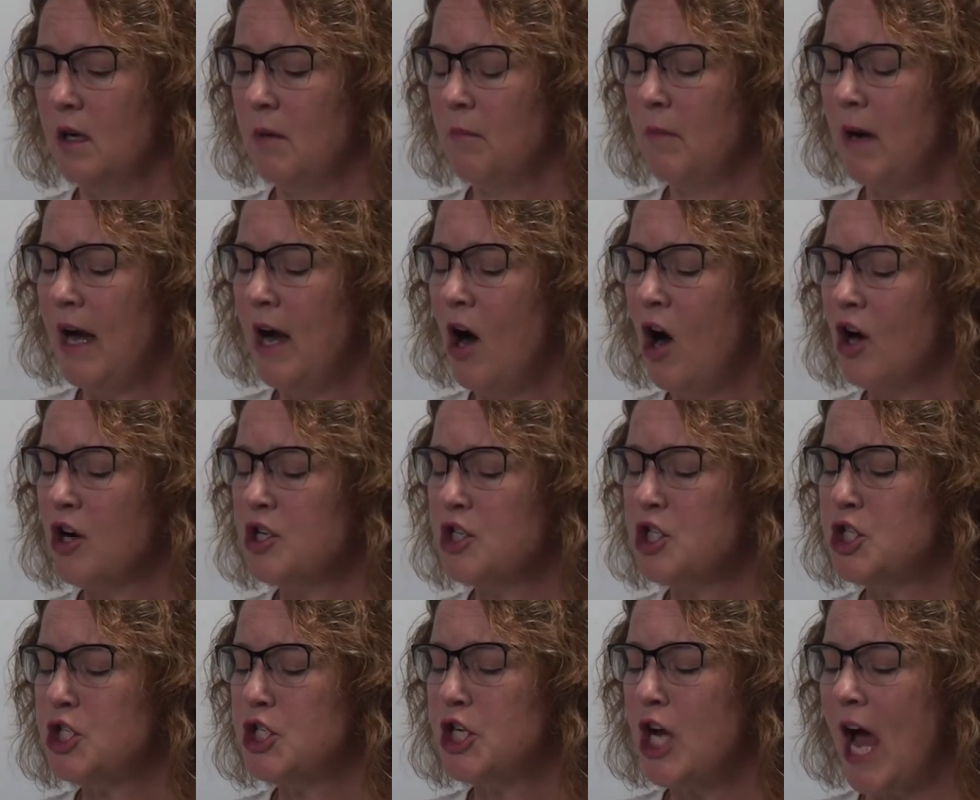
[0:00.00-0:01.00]
My heart
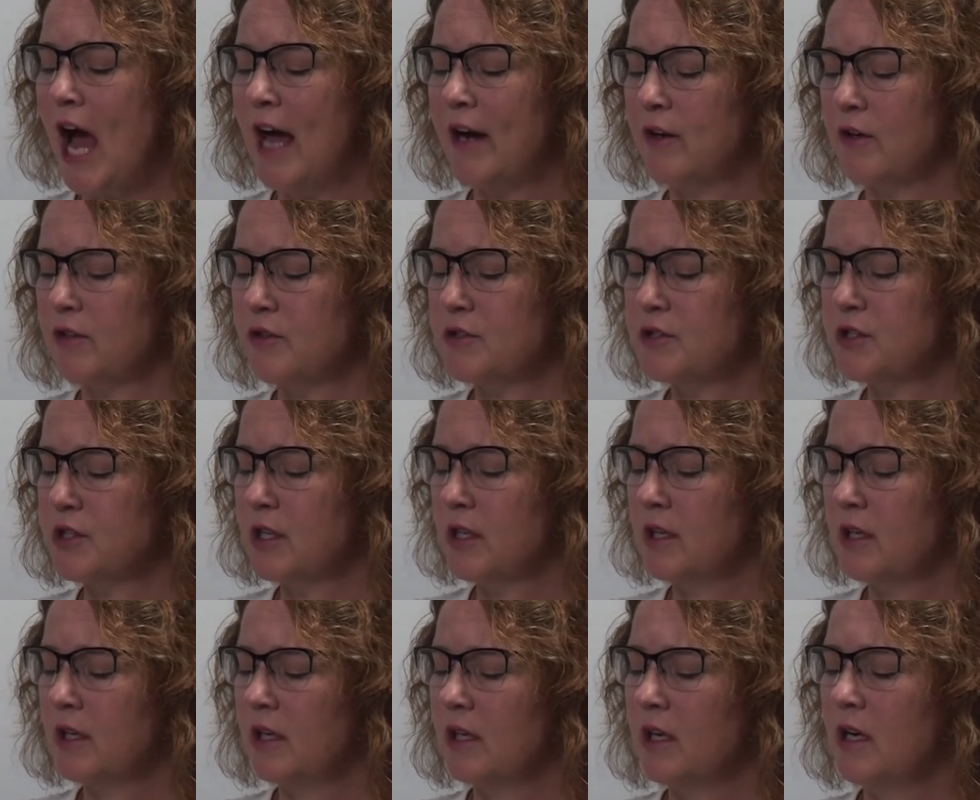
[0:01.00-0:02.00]
shatters.
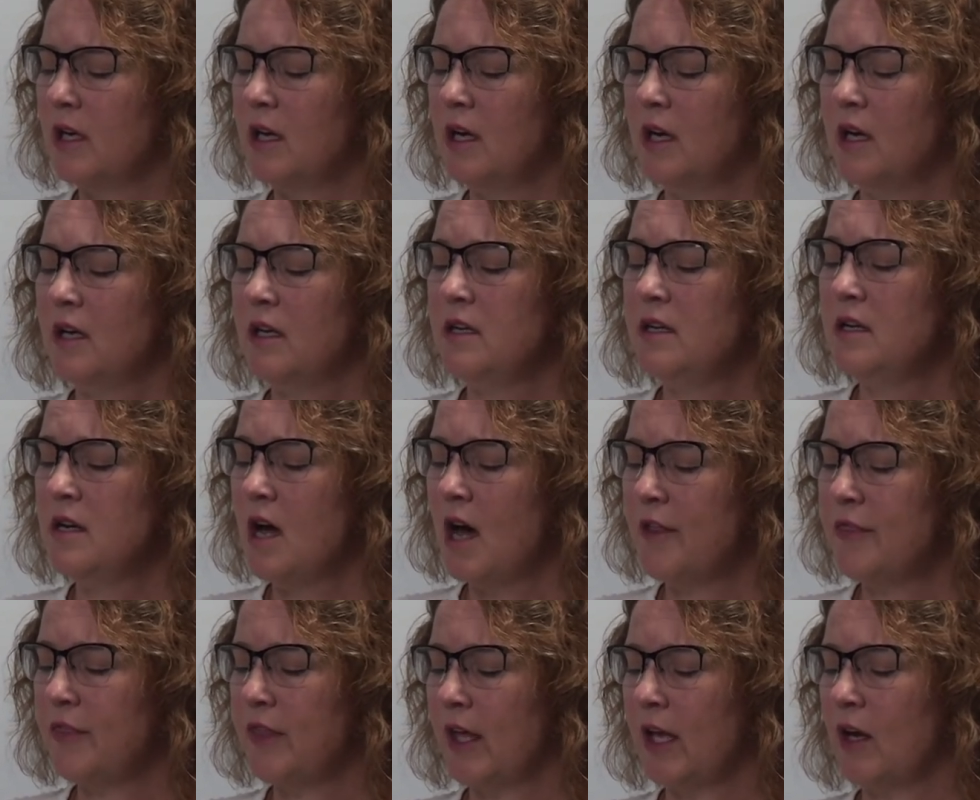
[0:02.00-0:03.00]

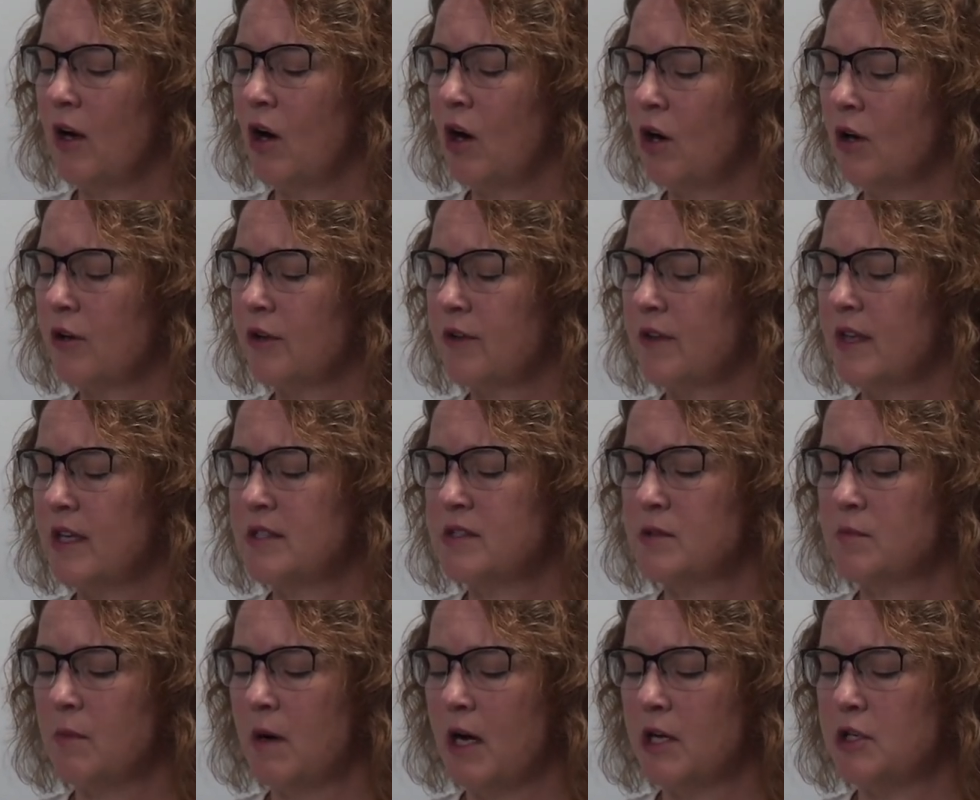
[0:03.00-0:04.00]
Nothing hurt this
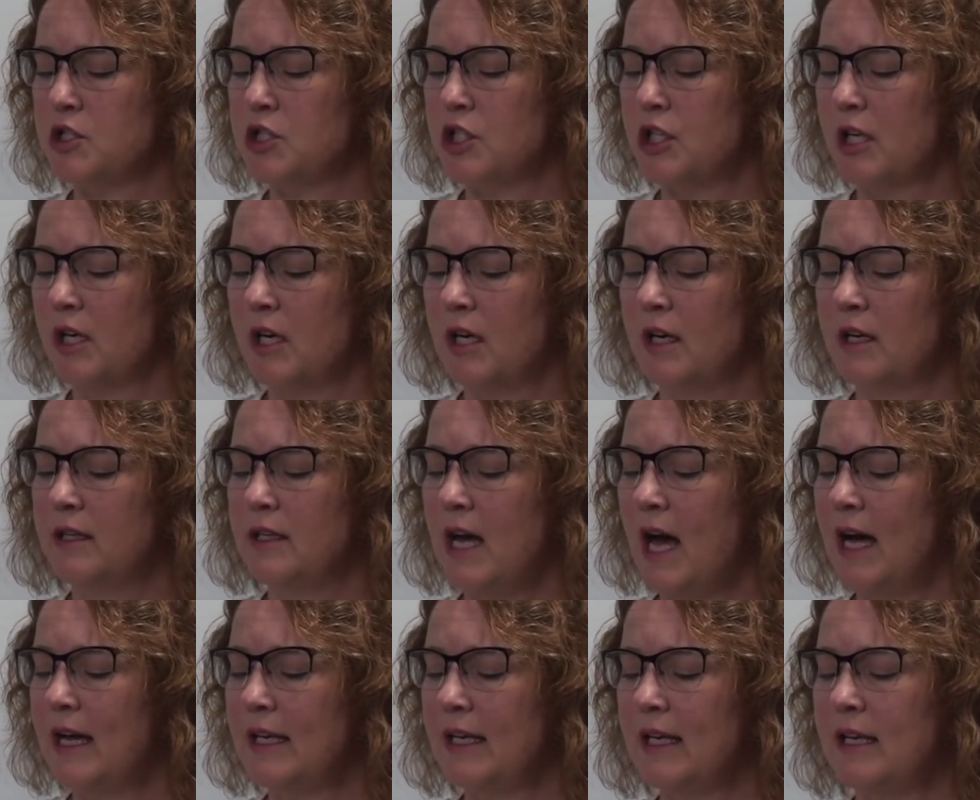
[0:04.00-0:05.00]
much.
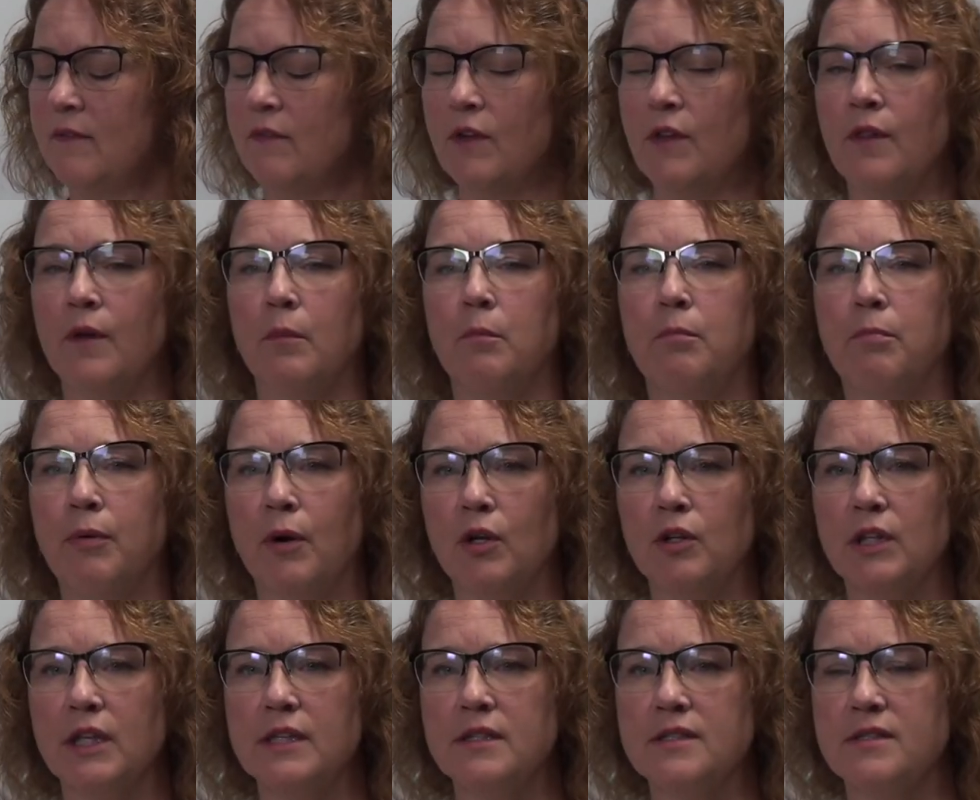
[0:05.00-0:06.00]
Not even the
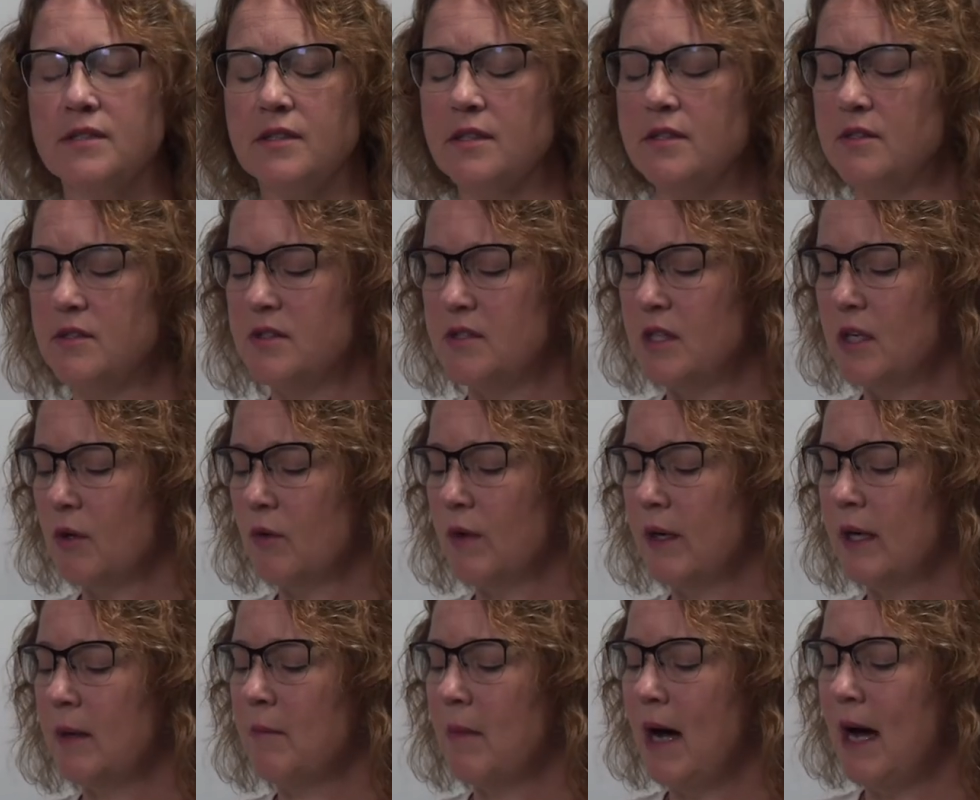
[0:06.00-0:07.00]
bullets
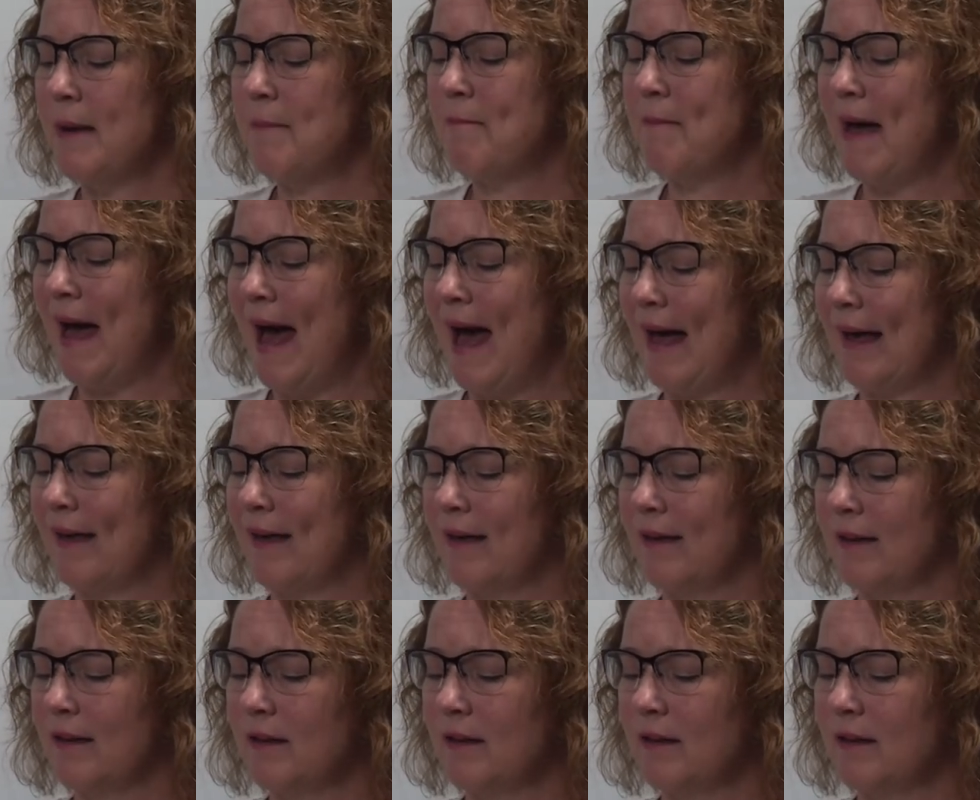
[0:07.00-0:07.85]
searing my back.